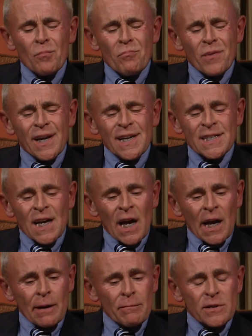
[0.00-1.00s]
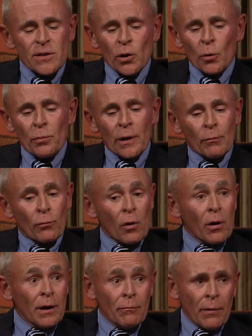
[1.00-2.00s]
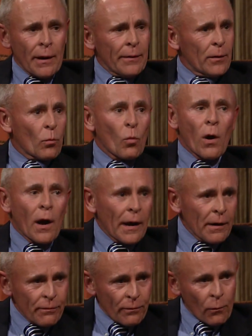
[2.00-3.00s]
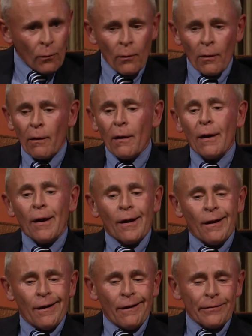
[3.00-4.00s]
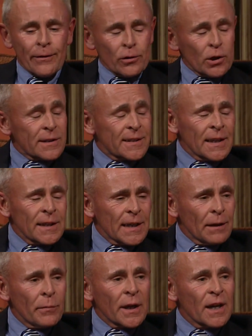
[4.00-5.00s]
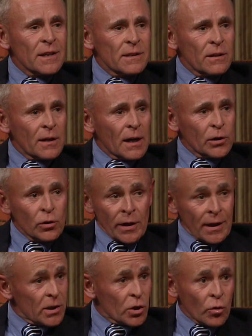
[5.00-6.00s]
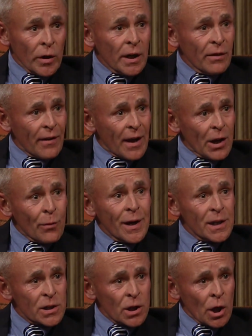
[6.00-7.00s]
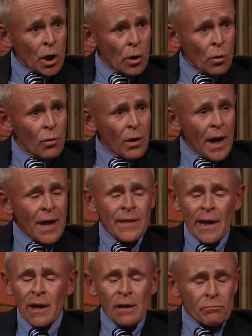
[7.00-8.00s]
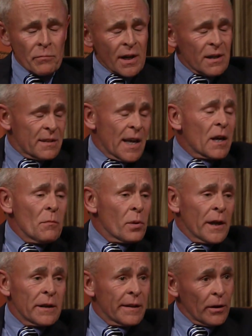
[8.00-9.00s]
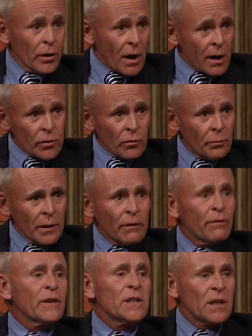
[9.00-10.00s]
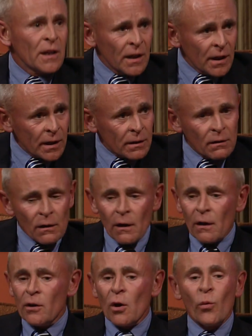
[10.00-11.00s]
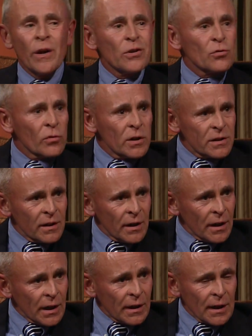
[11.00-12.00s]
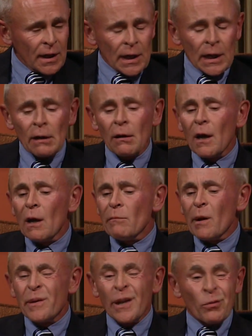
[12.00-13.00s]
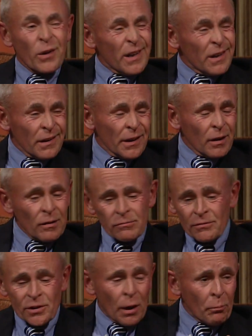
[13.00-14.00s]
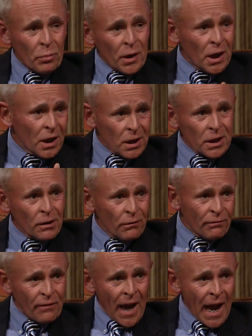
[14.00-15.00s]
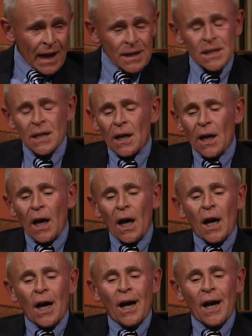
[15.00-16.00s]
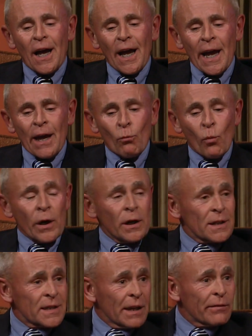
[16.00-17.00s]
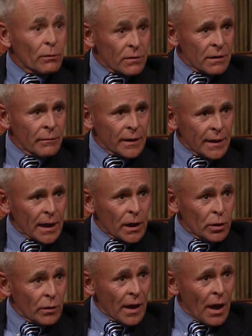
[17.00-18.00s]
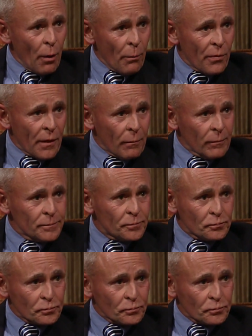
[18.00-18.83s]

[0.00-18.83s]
many times they're being brought in by their wife or uh, they're just sent in because the doctor did a screening value and it's low, and they because they complained to their doctor of being fatigued, no interest in anything. Maybe they were getting a little dumpy and a little fat, uh, and wanted to see if there was something they could do to help them.